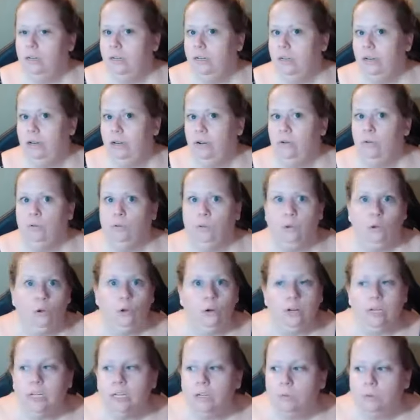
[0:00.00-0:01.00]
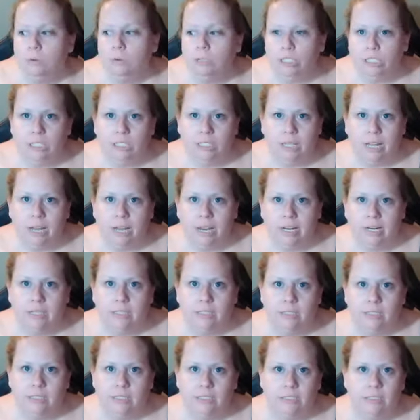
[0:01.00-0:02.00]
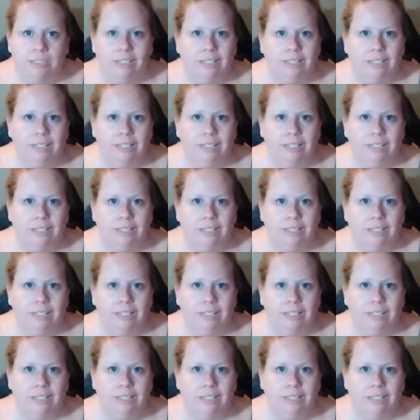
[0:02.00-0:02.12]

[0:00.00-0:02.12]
you know, look into what she likes.